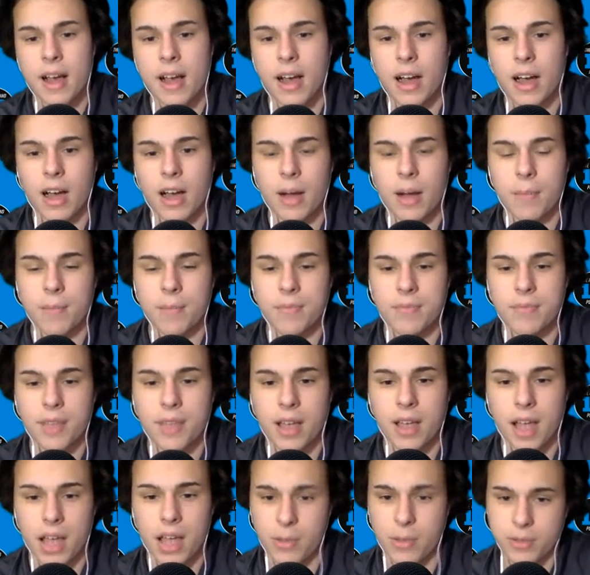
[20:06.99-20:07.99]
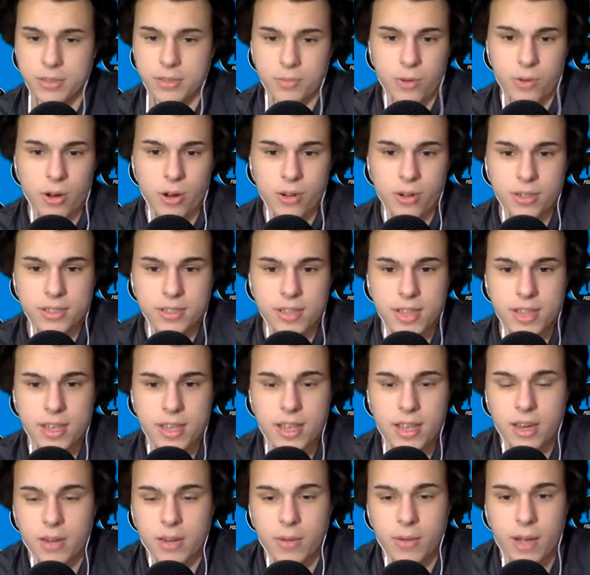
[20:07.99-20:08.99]
I was wrong to say
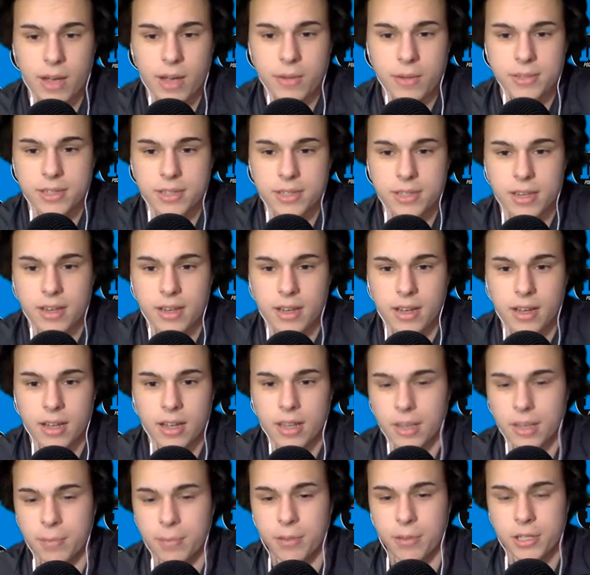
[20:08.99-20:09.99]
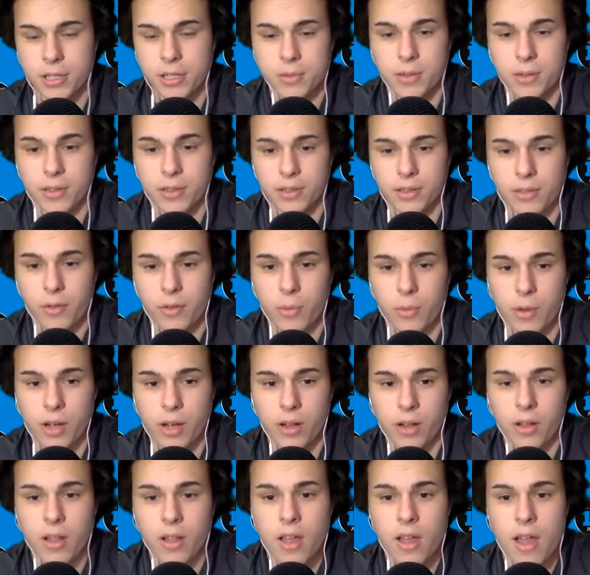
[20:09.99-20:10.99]
that. Ohio State, they blitzed relatively
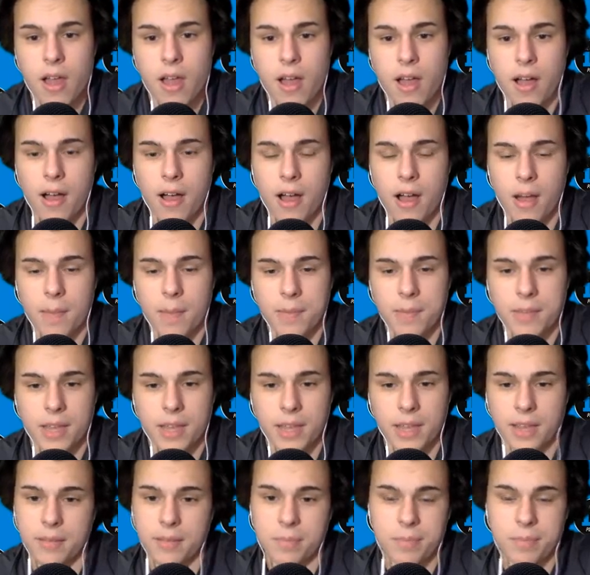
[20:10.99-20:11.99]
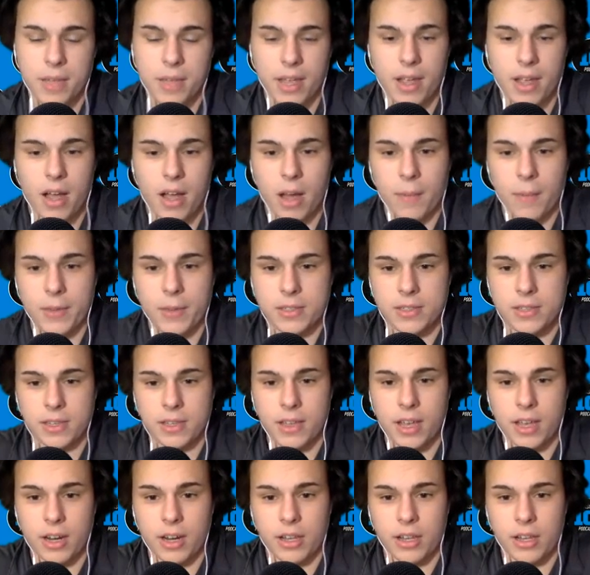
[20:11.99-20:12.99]
well, and they obviously
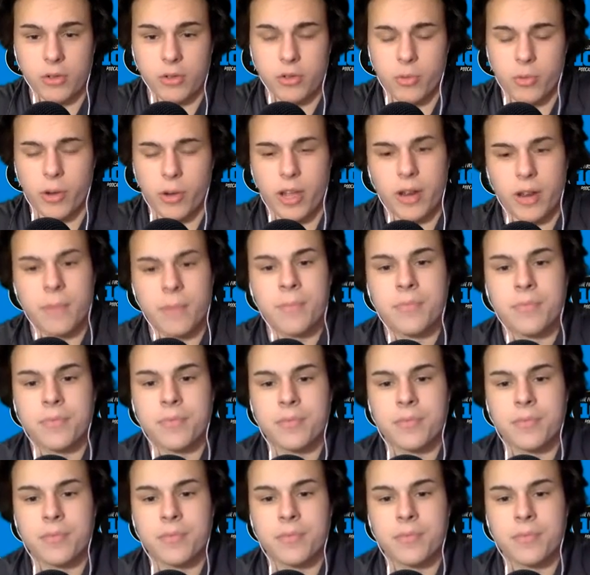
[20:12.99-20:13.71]
got a huge win.